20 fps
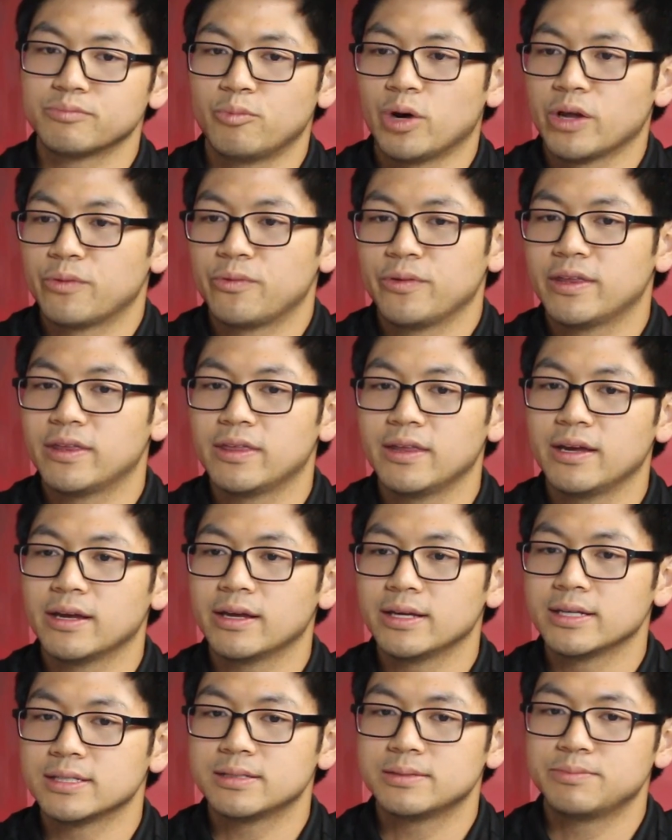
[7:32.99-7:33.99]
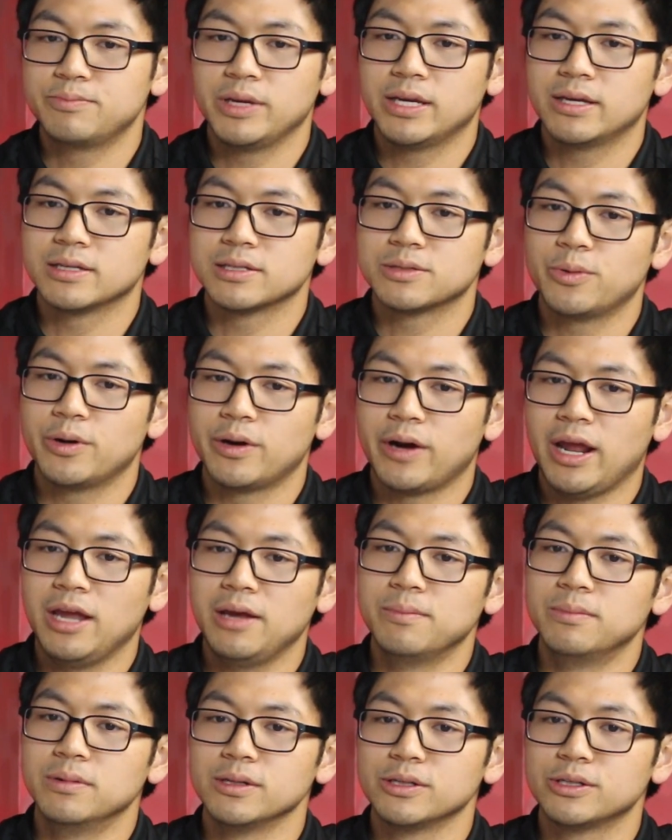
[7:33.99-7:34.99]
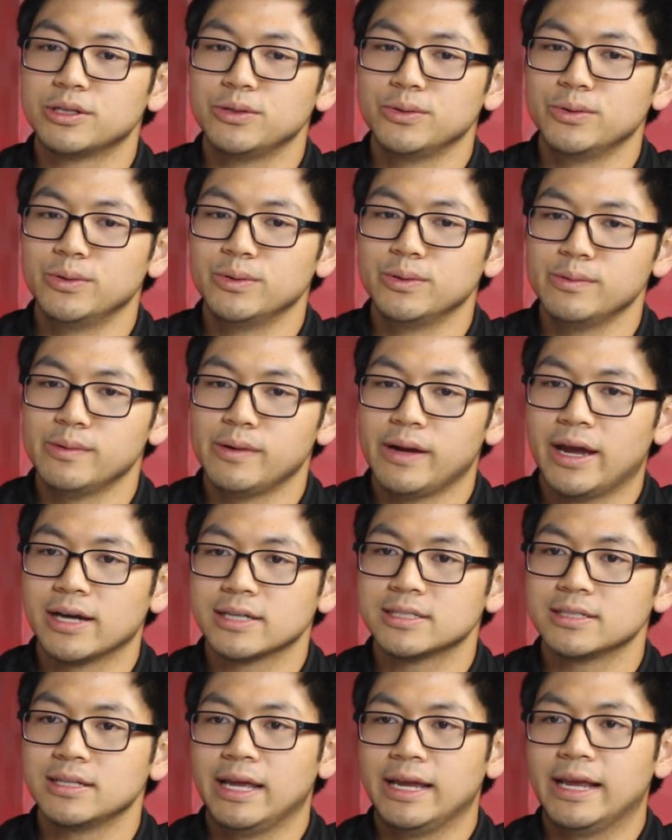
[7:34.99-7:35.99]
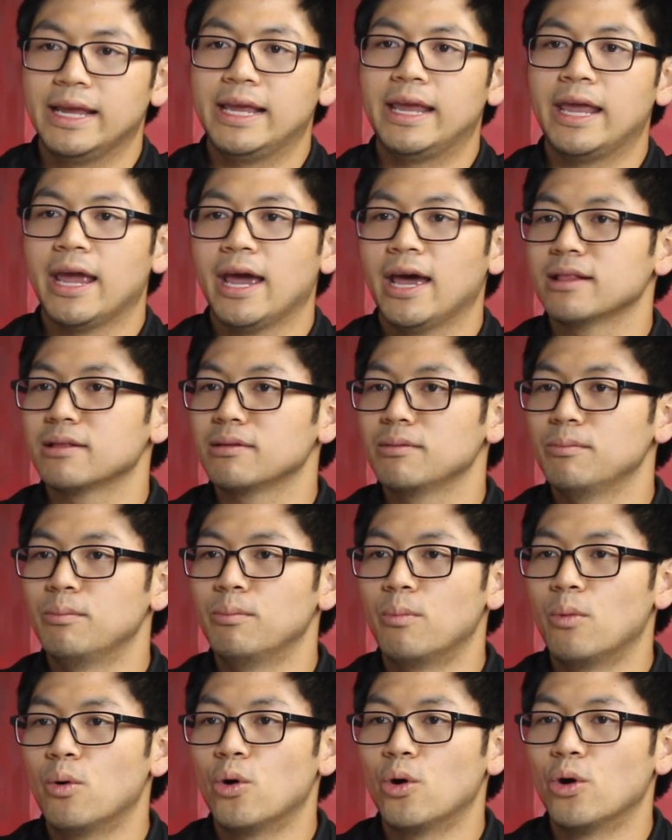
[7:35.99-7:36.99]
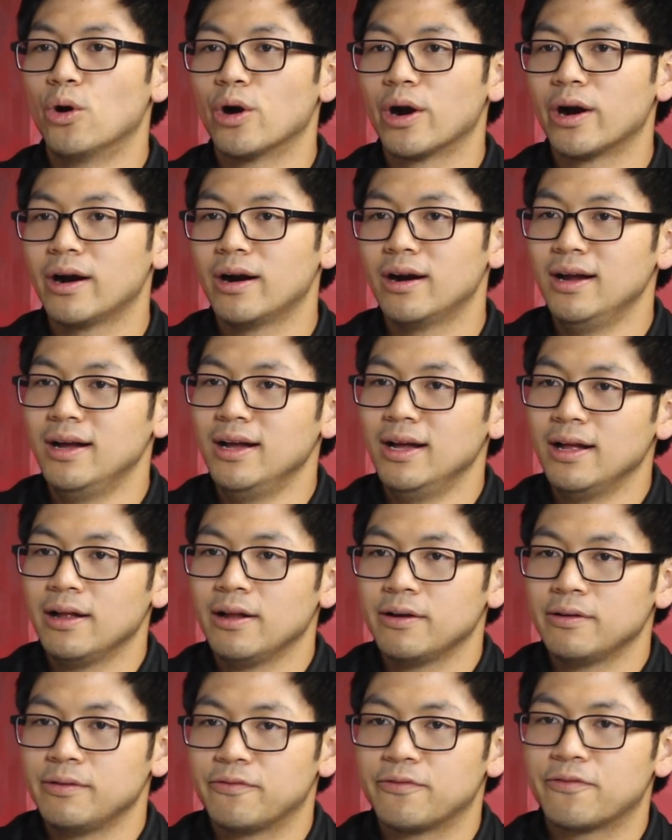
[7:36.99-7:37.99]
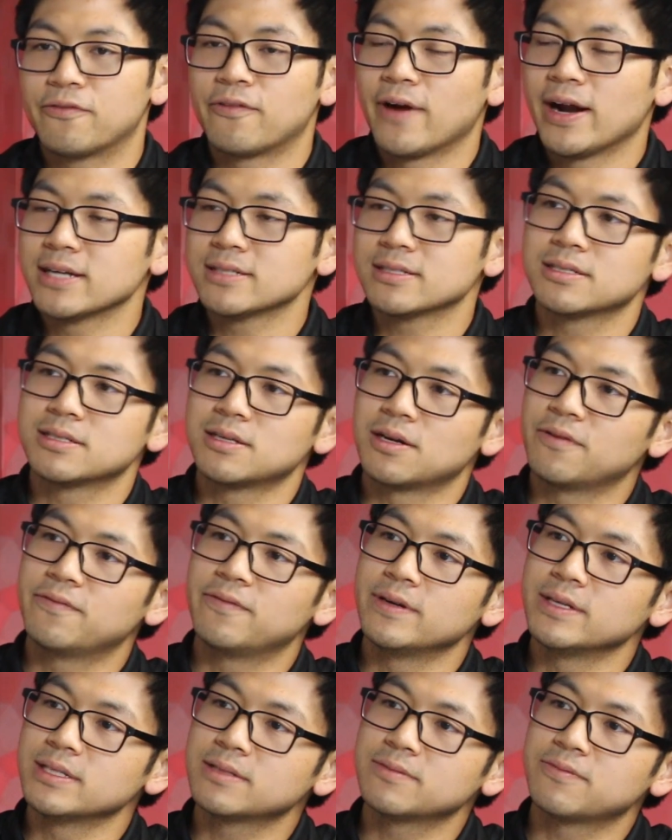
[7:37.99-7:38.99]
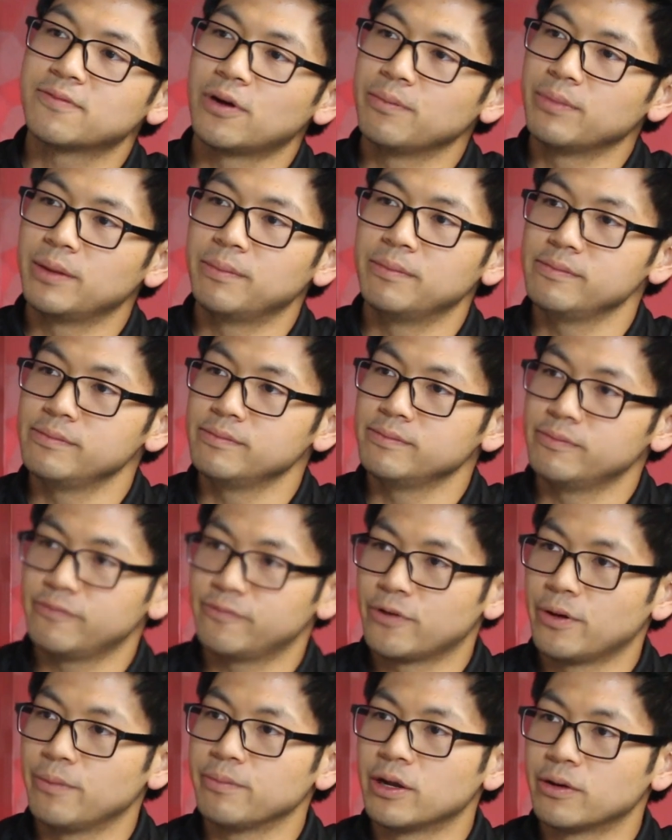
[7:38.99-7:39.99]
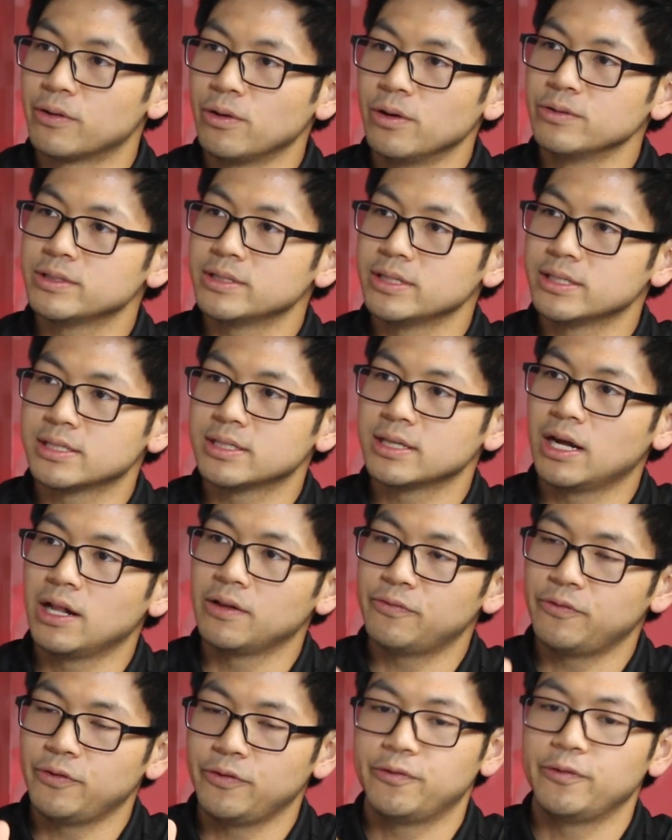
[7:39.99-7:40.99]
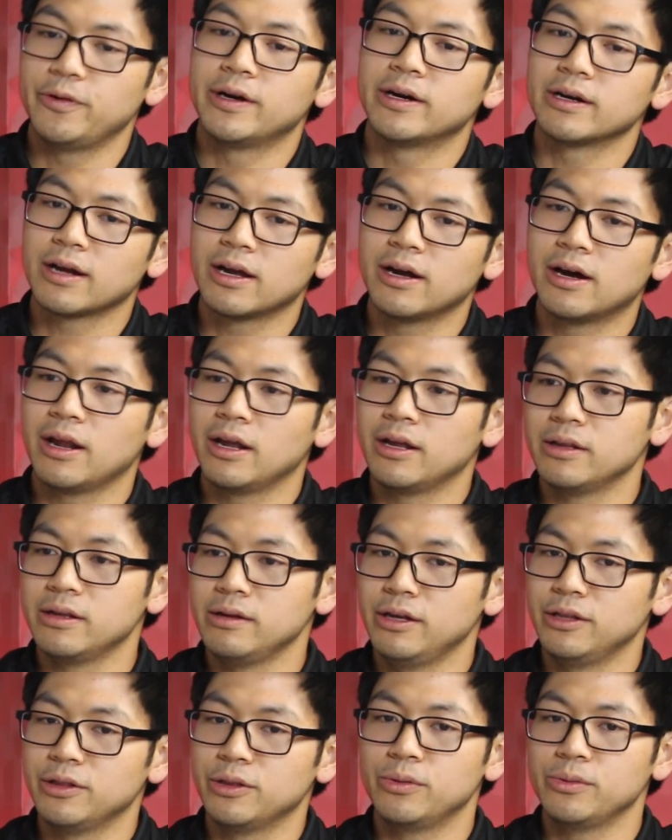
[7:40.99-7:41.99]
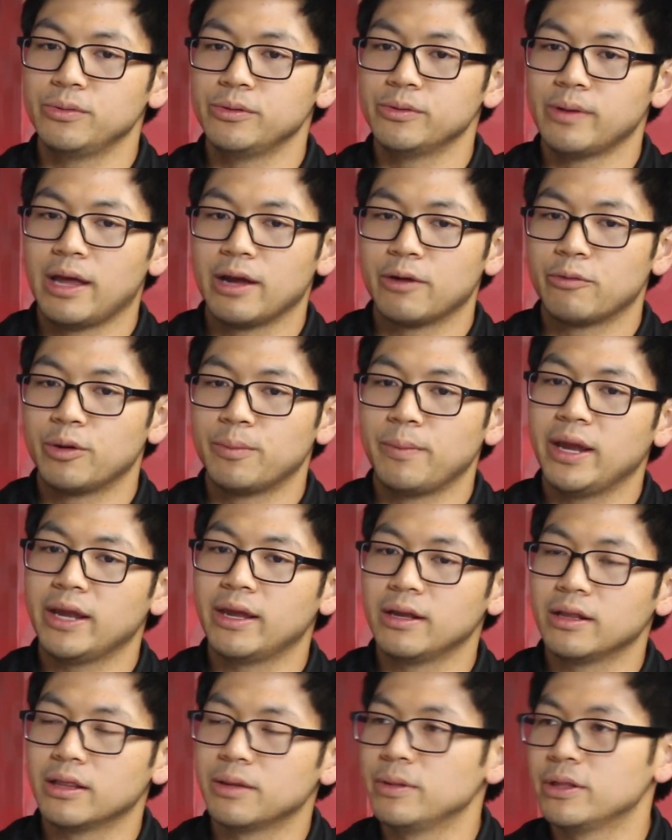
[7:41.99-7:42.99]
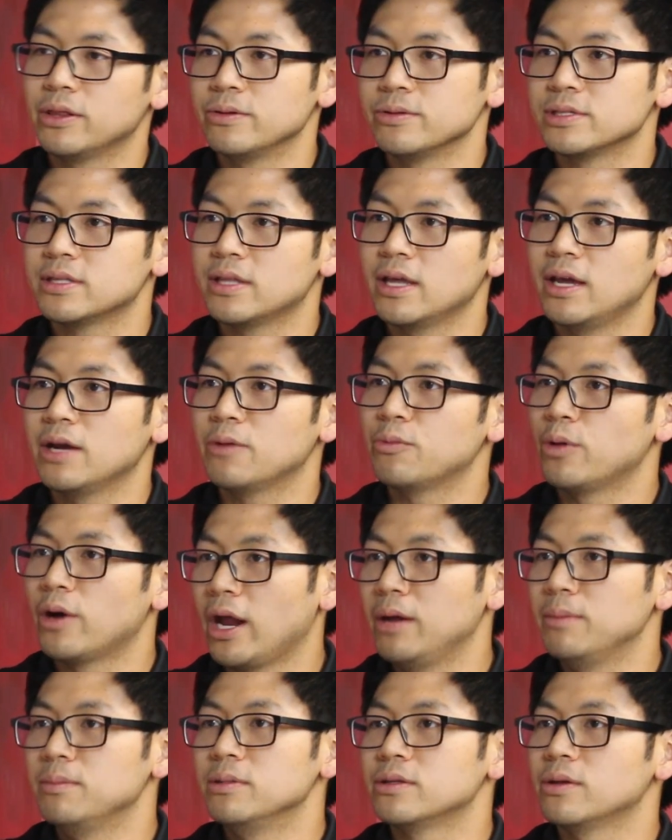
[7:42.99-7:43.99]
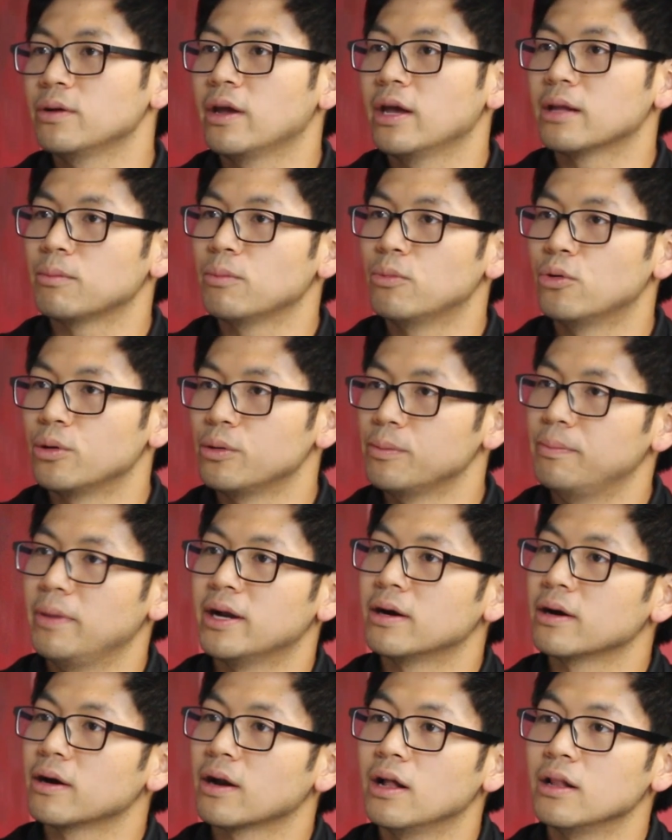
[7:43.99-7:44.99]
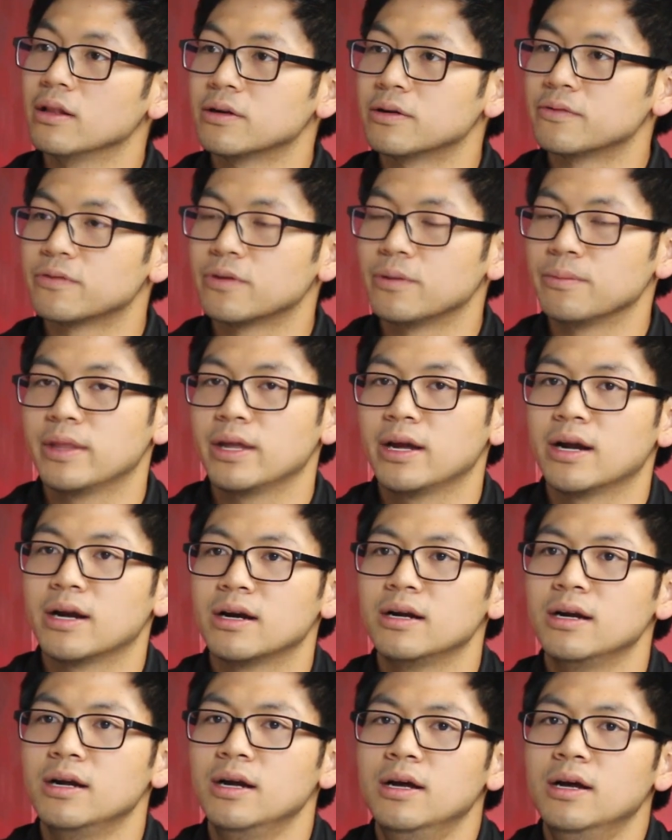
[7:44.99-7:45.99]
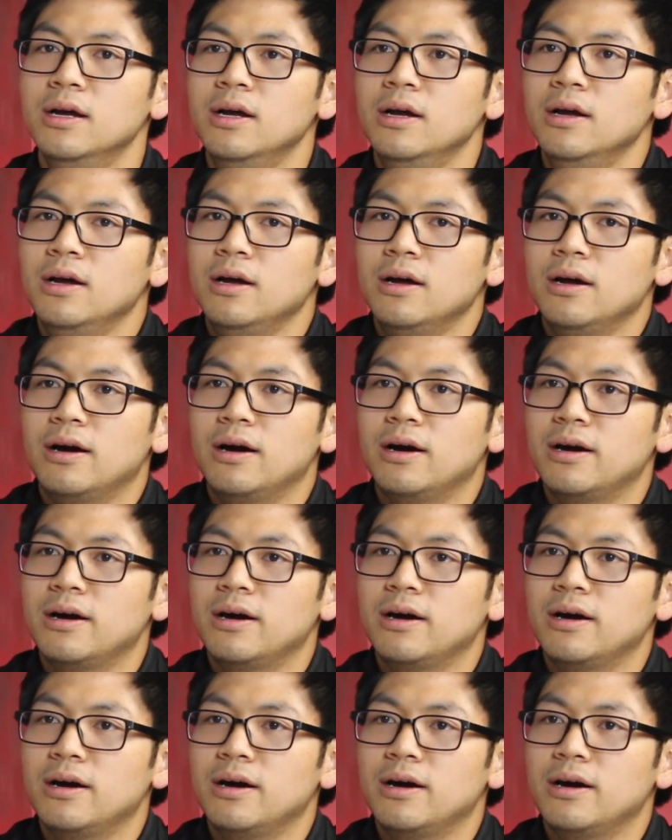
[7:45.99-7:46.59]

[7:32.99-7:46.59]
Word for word: what we think is because we're able to actually get more fresh surface from the from the roast itself if we're cutting into like we're making them into steak we're able to get more better color from there mm-hmm.